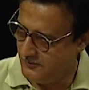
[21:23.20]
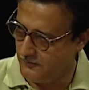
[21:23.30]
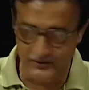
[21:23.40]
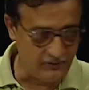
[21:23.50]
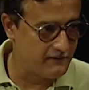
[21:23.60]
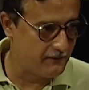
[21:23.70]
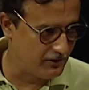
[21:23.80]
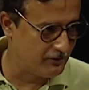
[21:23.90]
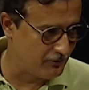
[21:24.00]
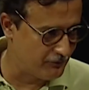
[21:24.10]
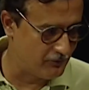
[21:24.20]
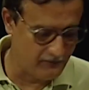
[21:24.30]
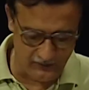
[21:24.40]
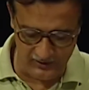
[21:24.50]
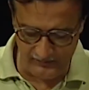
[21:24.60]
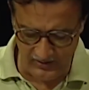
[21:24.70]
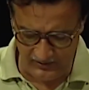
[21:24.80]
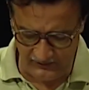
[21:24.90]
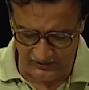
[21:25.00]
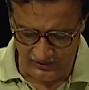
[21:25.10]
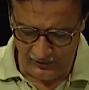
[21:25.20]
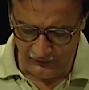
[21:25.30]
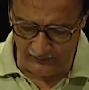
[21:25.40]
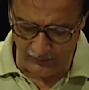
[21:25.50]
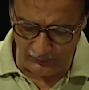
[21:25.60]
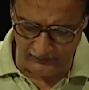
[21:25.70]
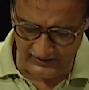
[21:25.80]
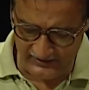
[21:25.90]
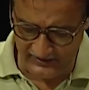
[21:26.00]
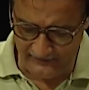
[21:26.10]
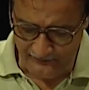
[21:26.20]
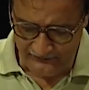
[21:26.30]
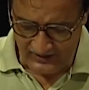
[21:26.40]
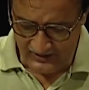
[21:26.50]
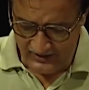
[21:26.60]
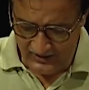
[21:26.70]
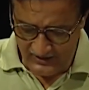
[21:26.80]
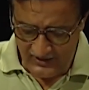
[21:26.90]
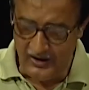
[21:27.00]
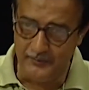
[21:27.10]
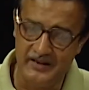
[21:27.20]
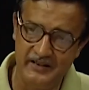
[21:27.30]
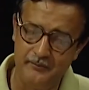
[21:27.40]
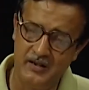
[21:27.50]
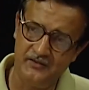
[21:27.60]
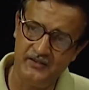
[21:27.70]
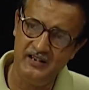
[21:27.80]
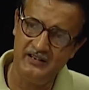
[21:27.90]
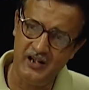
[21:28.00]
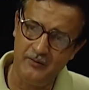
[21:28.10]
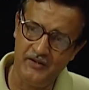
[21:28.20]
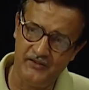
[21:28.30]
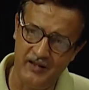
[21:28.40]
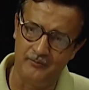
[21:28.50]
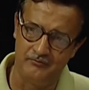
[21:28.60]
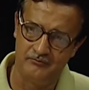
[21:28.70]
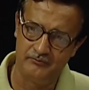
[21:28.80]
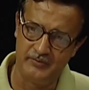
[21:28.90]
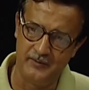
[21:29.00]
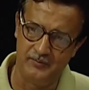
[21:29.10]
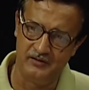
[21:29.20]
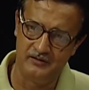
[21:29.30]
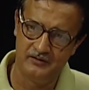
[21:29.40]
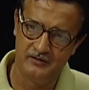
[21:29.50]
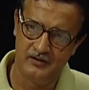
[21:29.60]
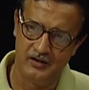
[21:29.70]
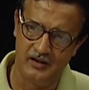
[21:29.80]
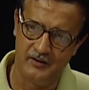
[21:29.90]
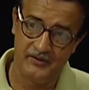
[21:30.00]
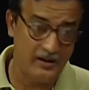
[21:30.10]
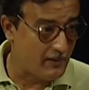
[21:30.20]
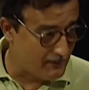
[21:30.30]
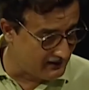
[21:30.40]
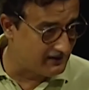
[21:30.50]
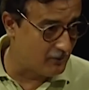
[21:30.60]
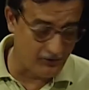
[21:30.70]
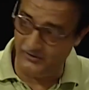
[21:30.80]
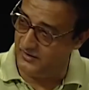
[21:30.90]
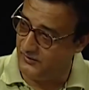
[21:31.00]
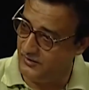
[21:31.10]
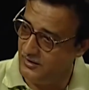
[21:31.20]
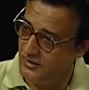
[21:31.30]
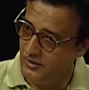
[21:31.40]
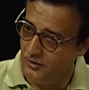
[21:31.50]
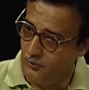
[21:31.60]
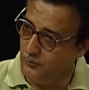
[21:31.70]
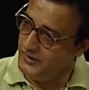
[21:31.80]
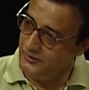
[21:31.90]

overthrowing foreign control, foreign powers. So both were there. But still there were some people, some among the Boxers, who were